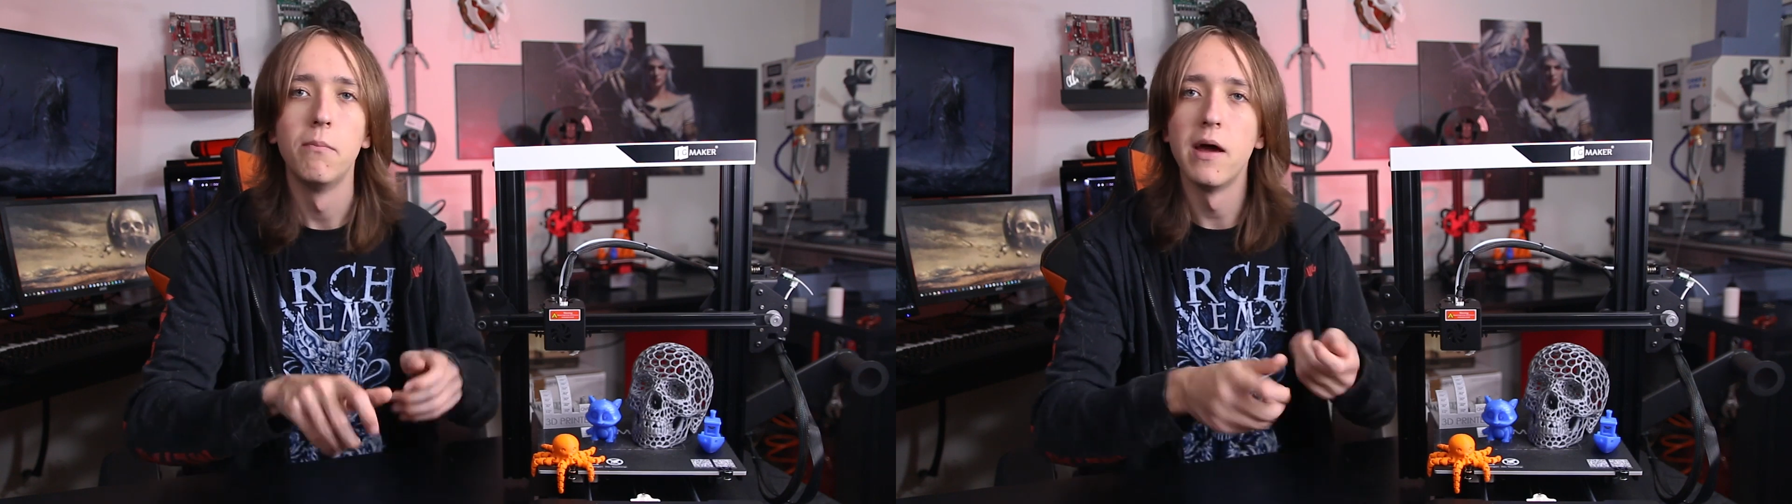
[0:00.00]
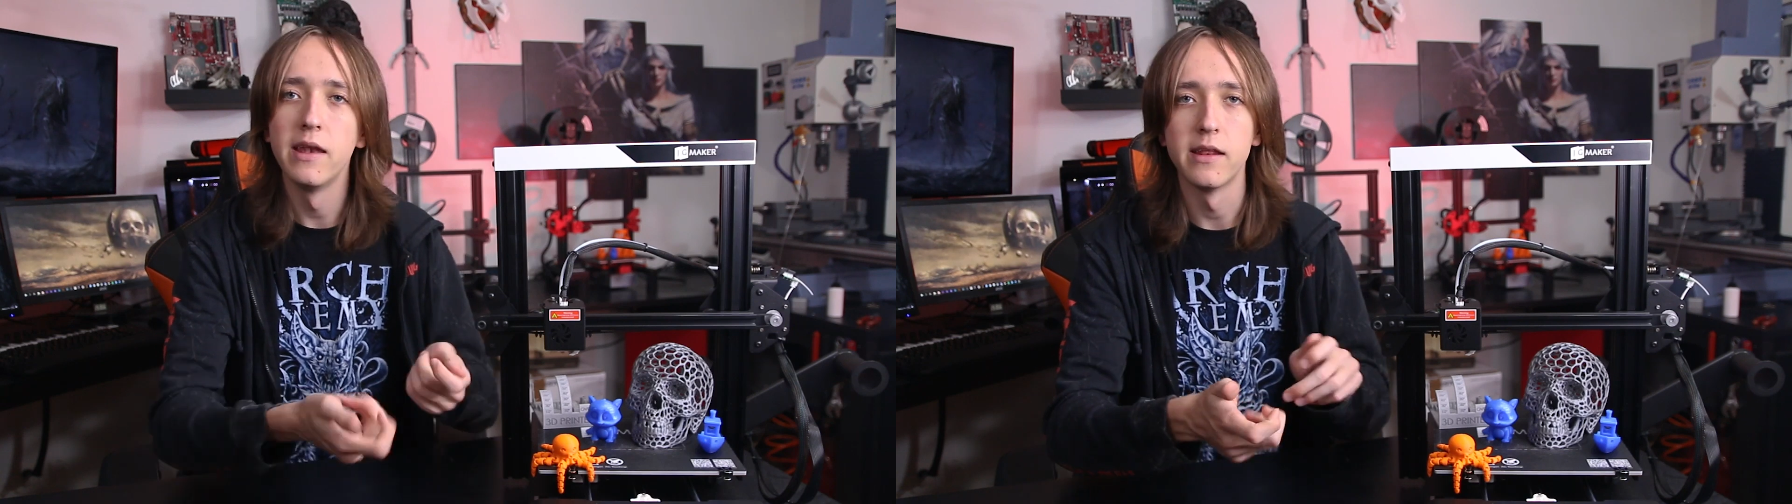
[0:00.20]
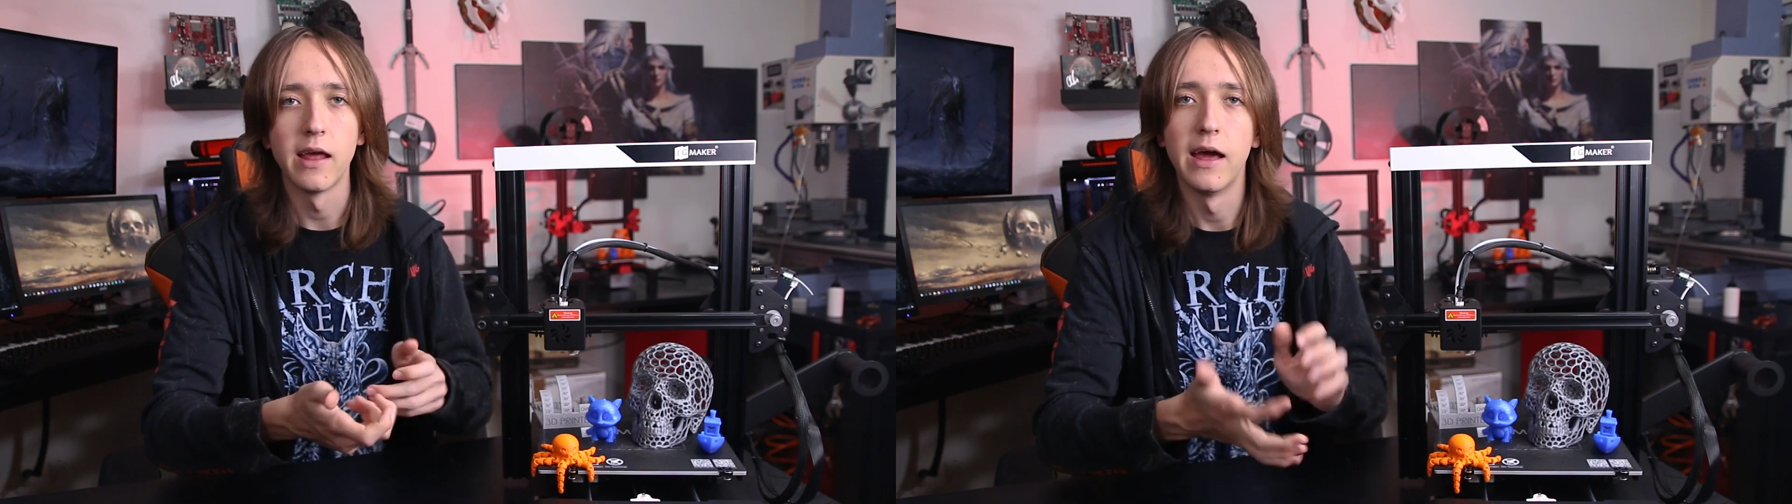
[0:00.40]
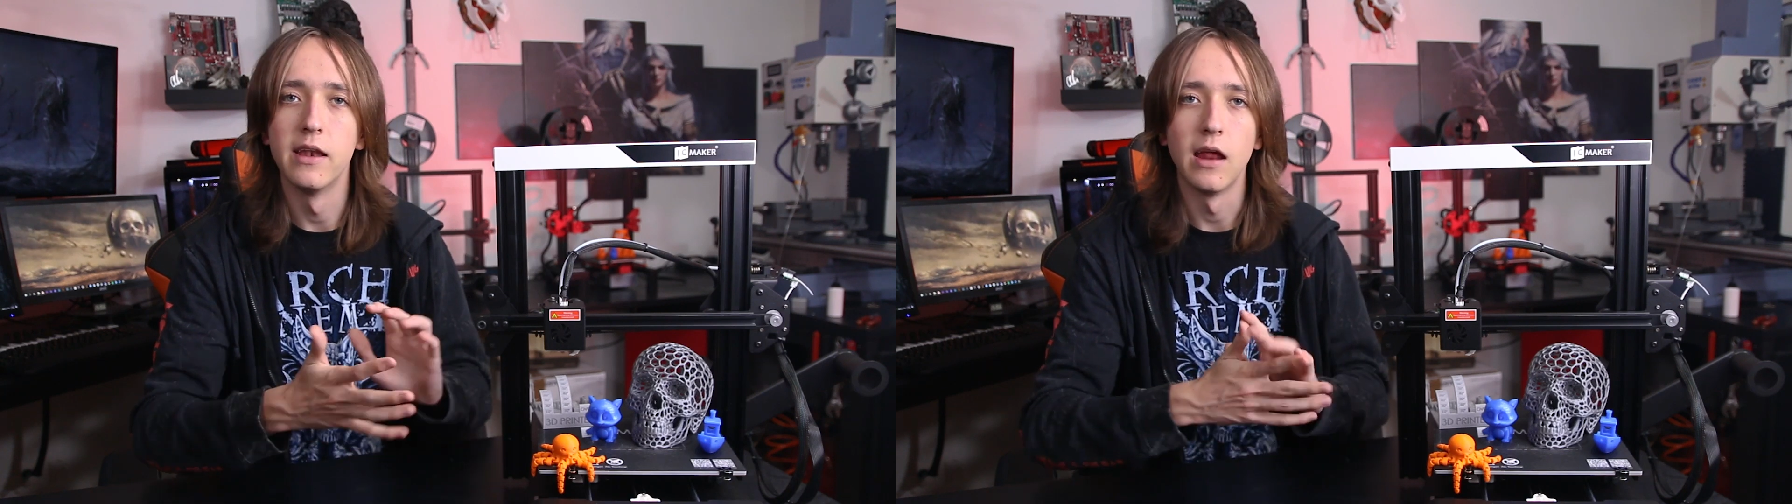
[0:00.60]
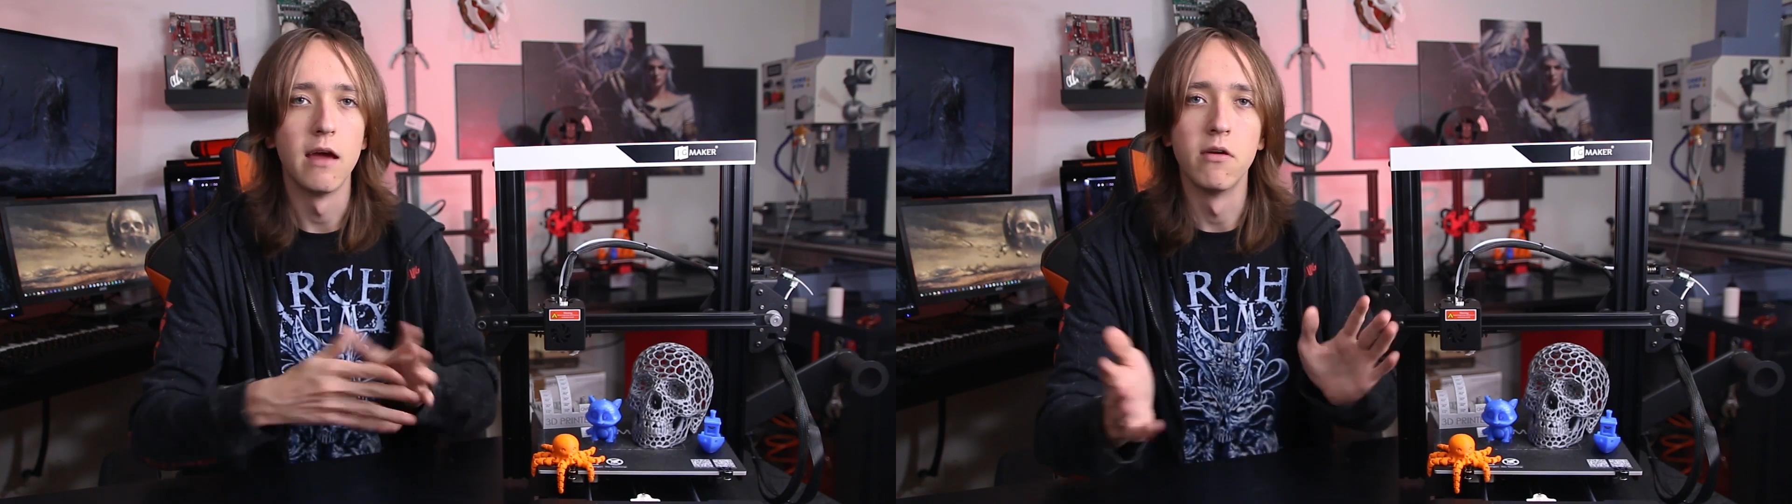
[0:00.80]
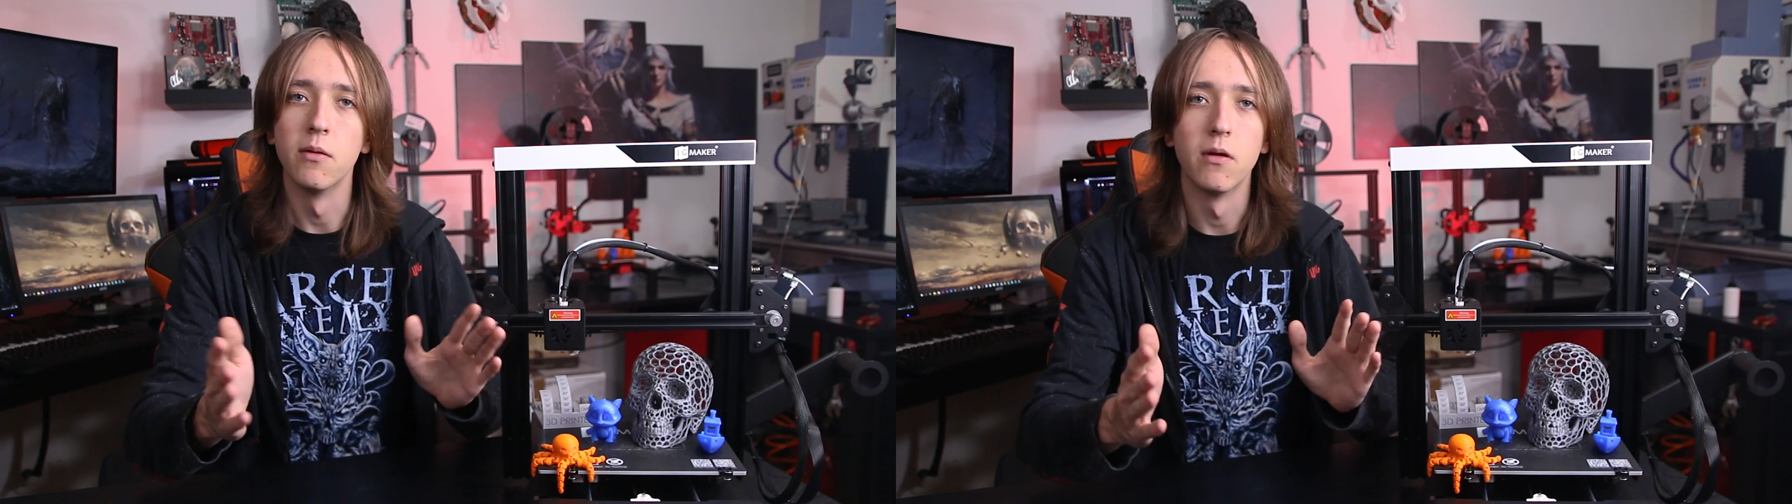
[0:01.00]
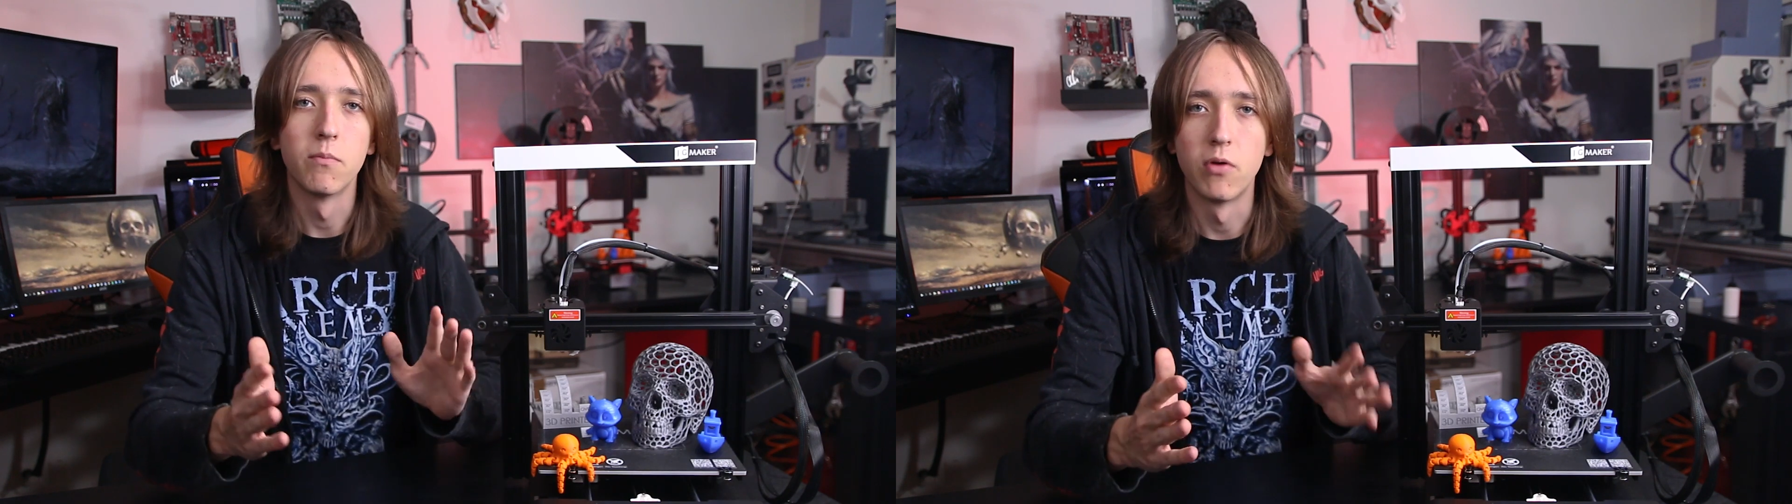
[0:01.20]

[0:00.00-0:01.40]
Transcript: bend it and any